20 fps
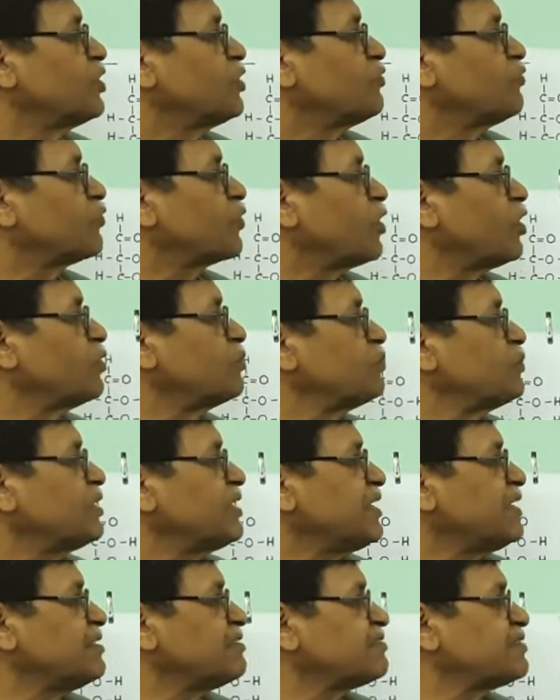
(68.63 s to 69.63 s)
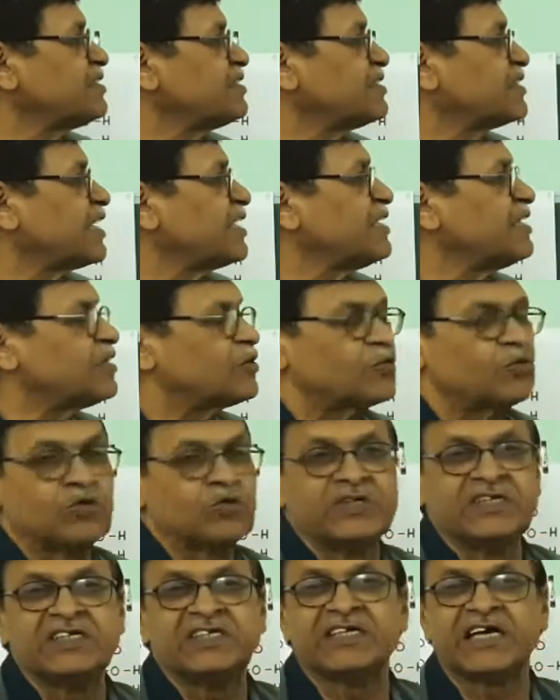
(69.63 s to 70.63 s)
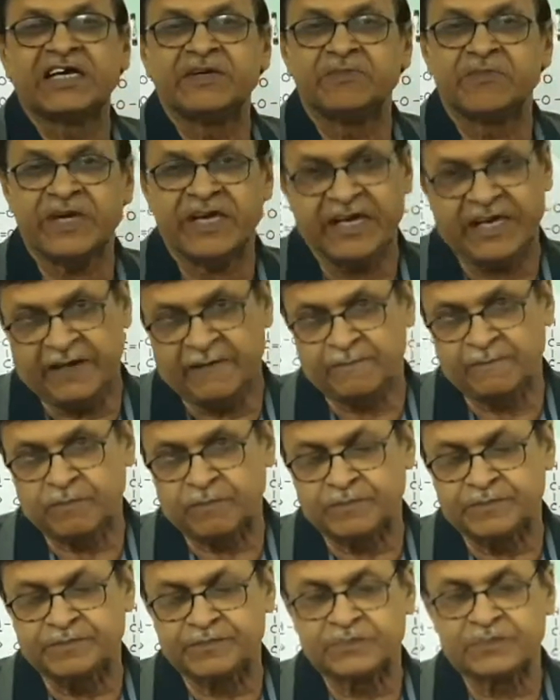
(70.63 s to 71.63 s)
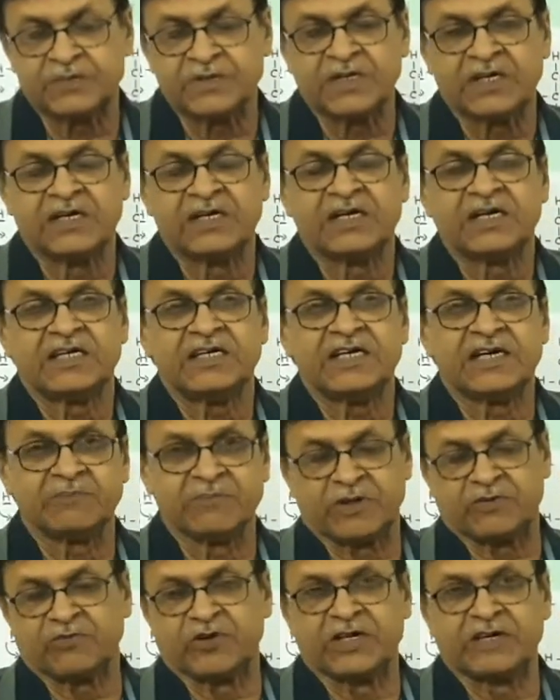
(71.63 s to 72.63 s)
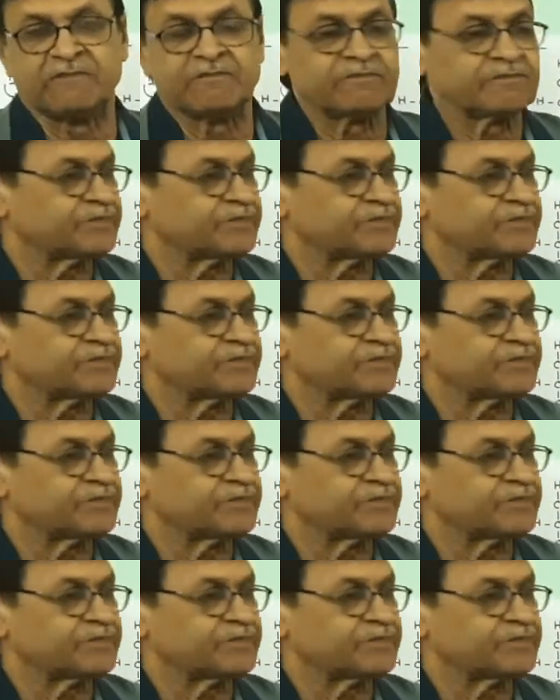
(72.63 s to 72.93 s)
from acetyl coenzyme A. Number one.